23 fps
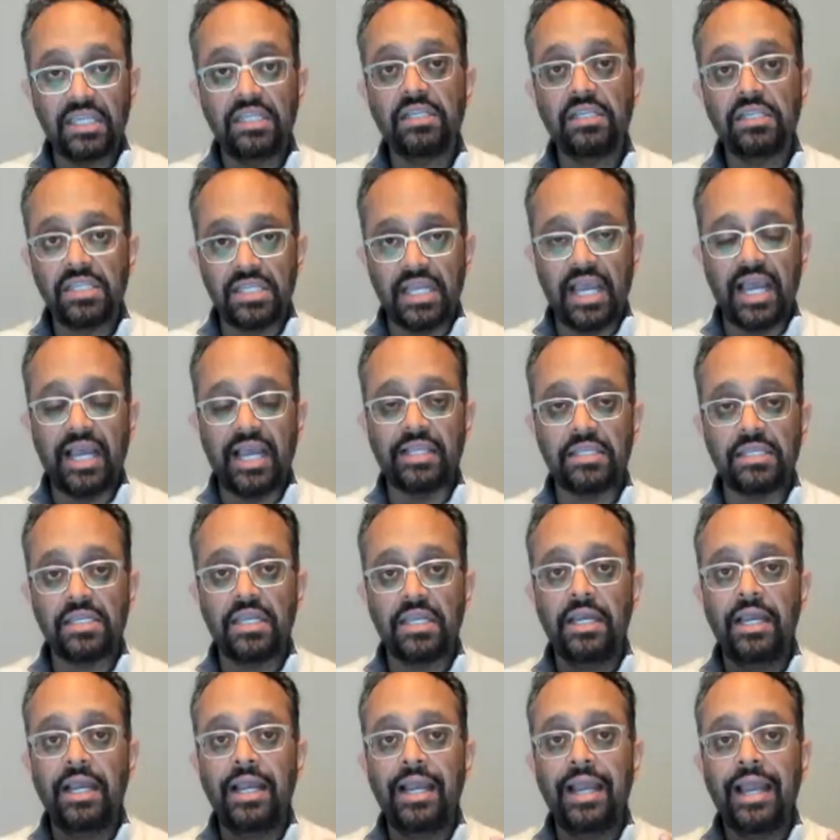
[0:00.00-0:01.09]
sets
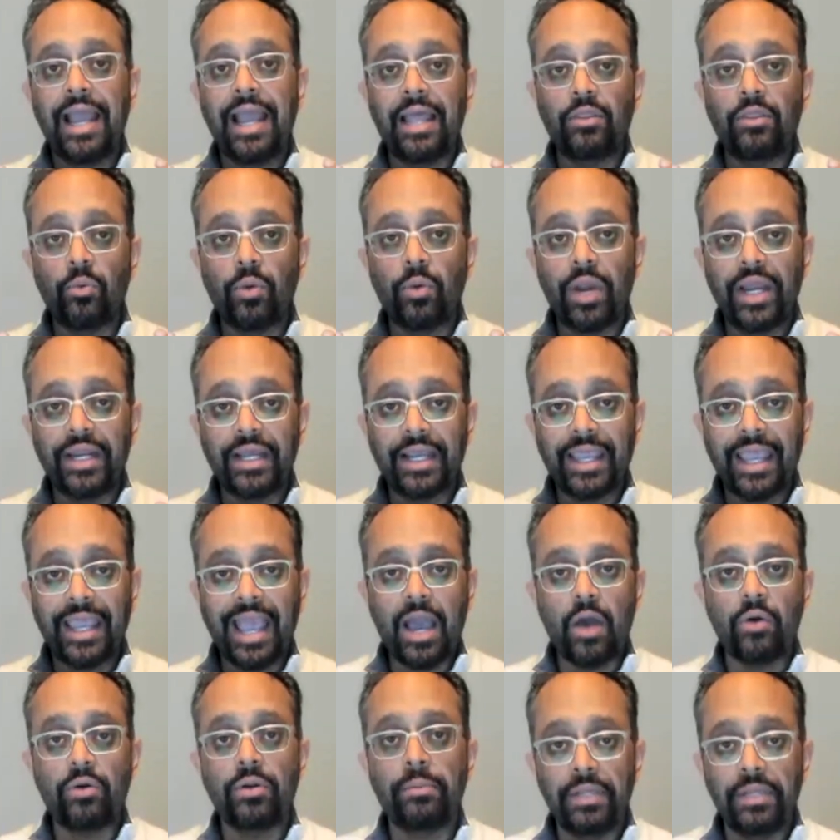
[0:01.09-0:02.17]
and the right
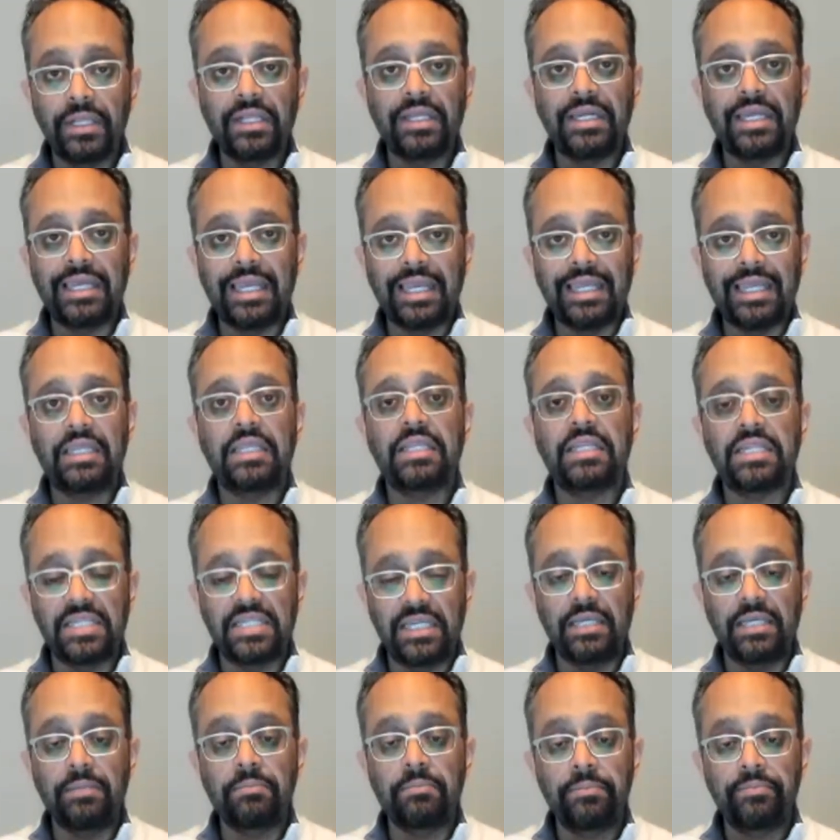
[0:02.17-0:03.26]
accountability in the
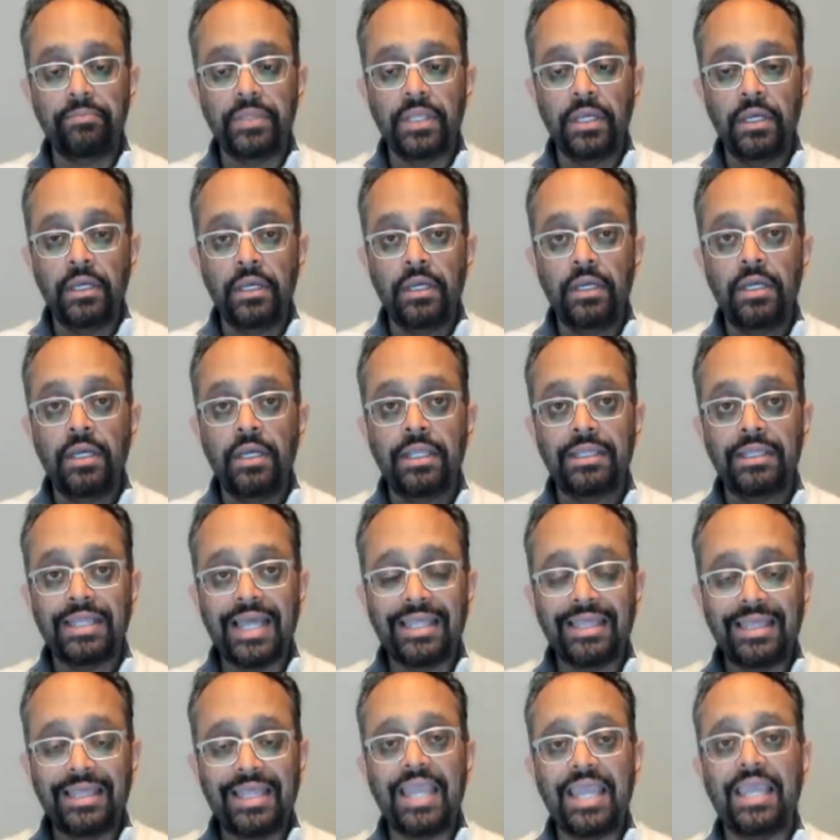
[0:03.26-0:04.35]
team
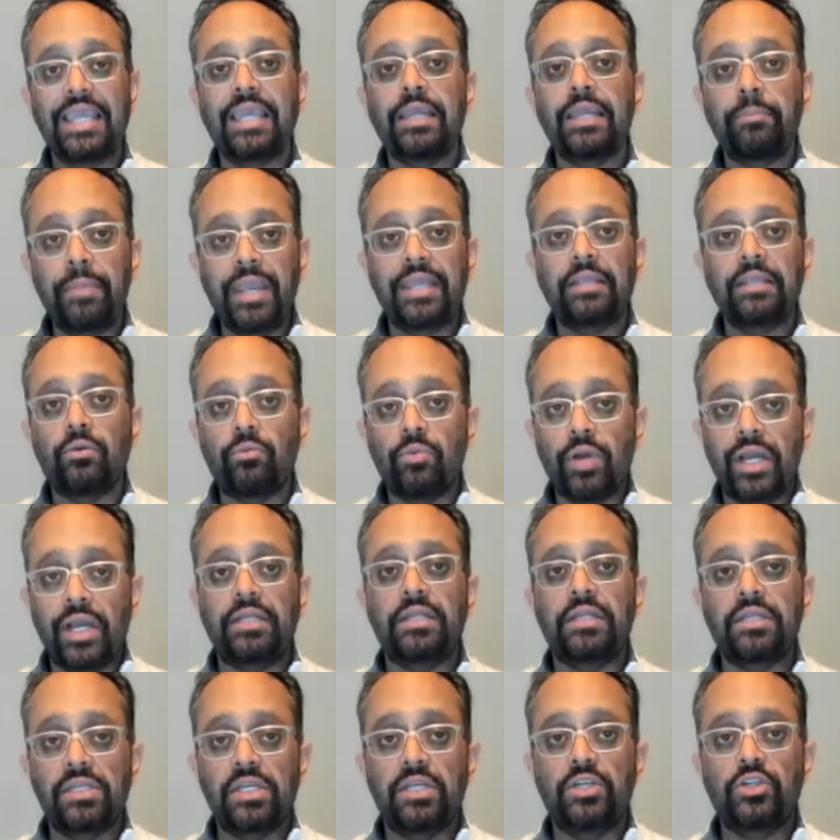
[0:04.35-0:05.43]
that they can make the right
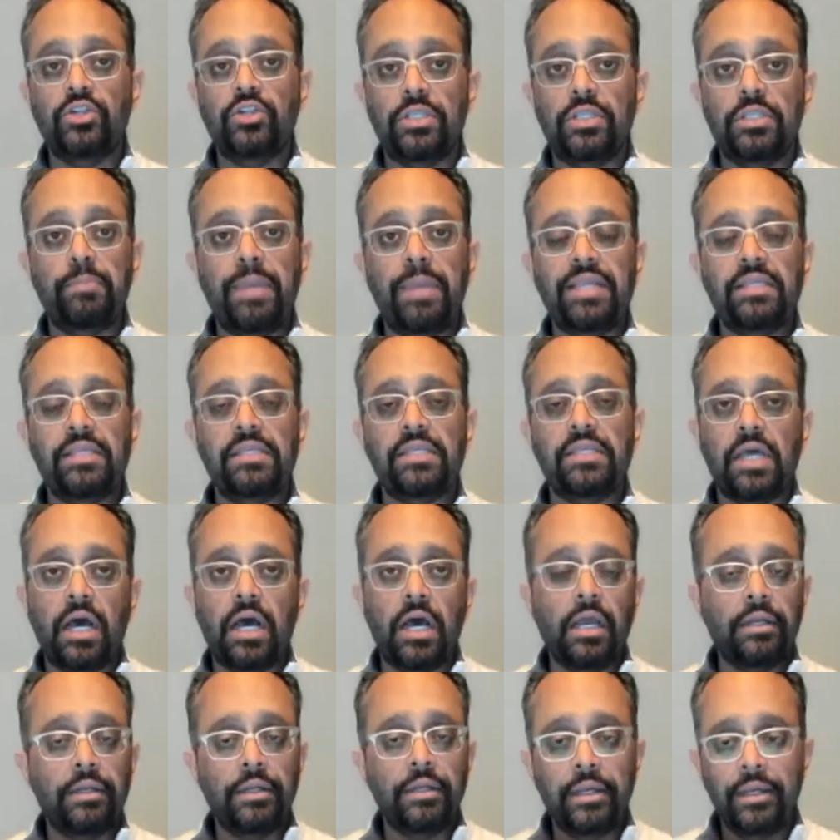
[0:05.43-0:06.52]
decisions based
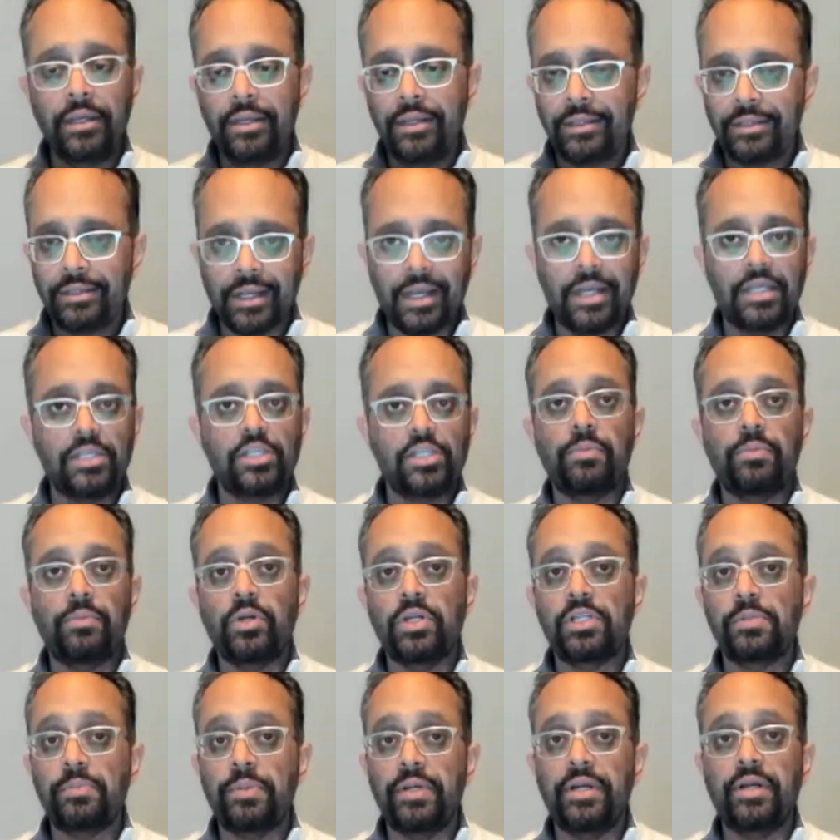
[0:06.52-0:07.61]
on the customer
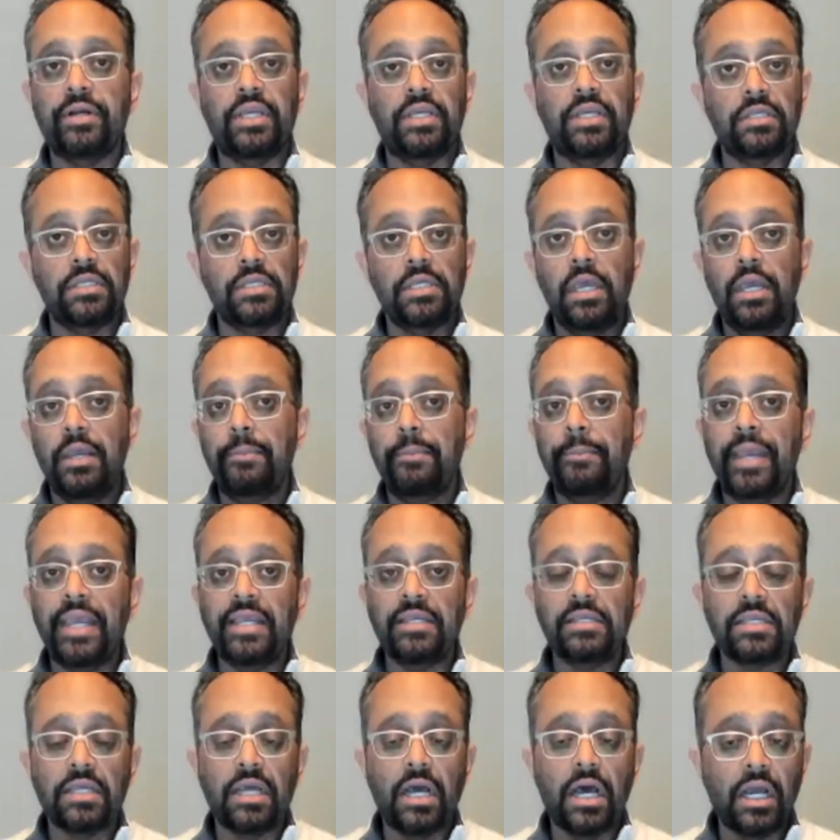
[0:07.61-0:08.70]
experience,
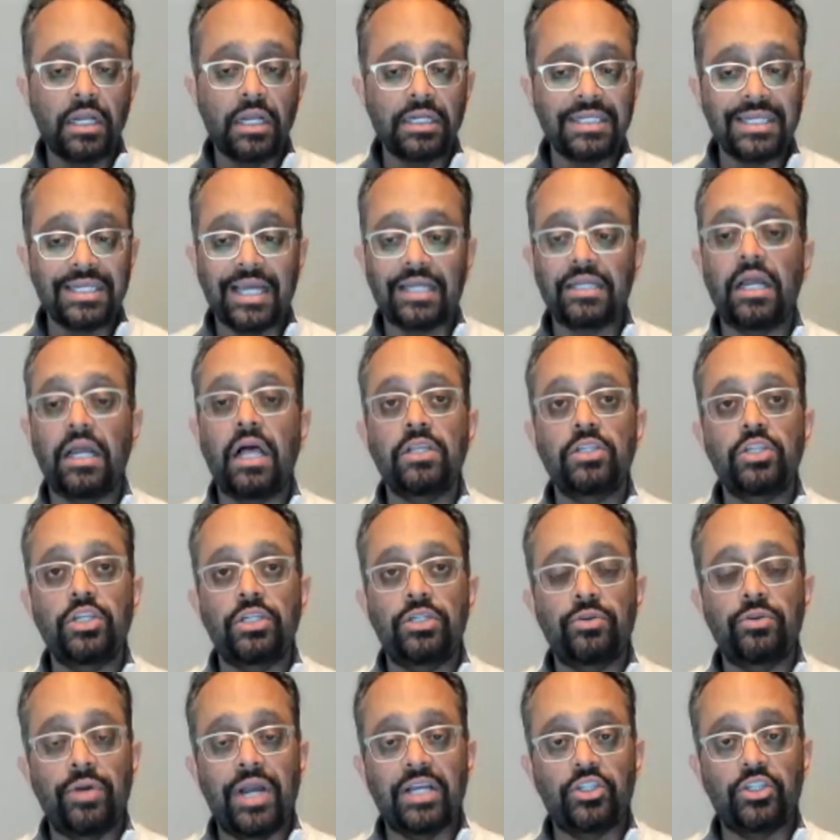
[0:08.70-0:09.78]
based on technology
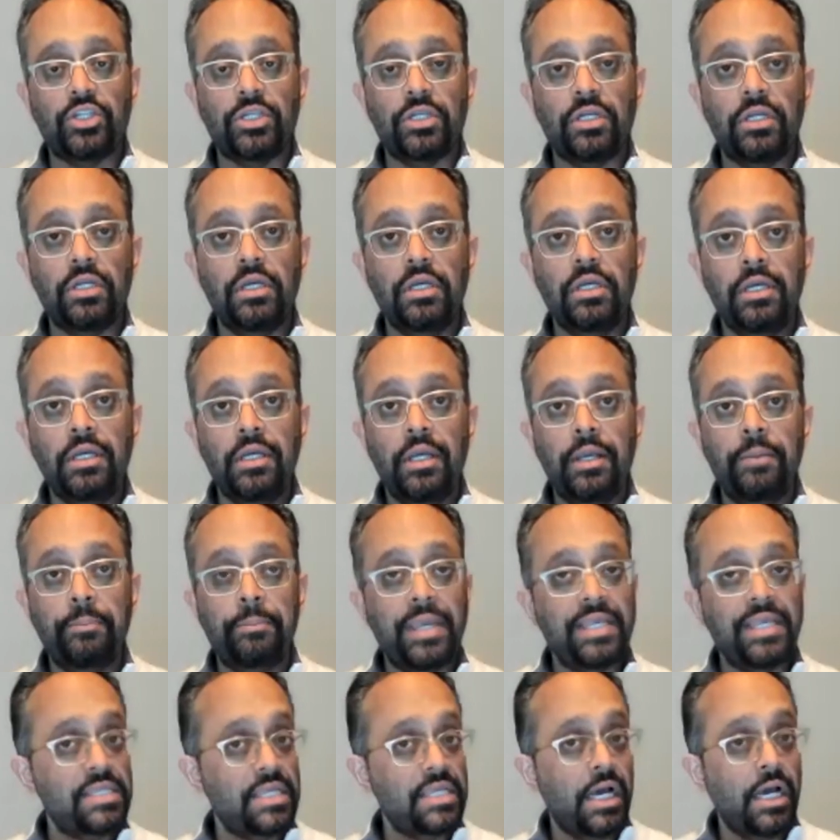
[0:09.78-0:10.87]
direction,
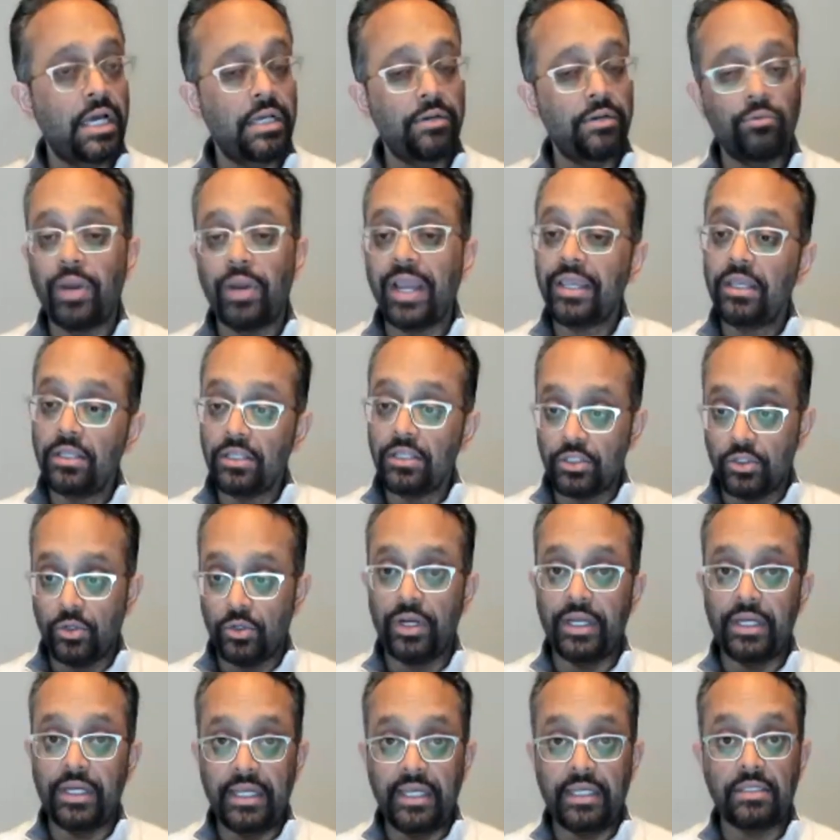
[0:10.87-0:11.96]
based on regulatory
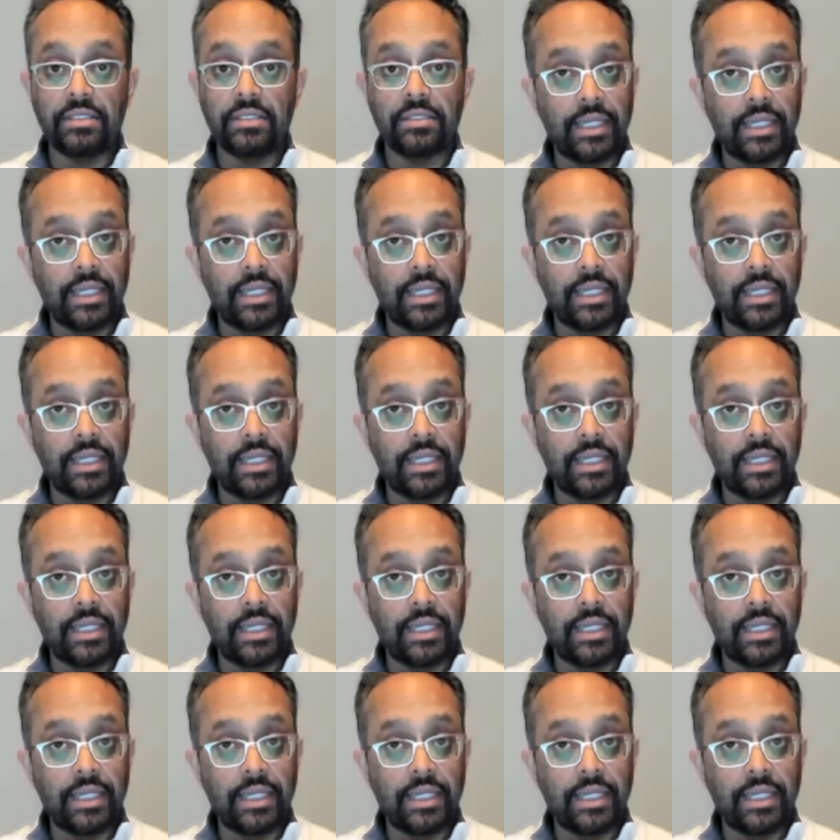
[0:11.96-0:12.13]
needs.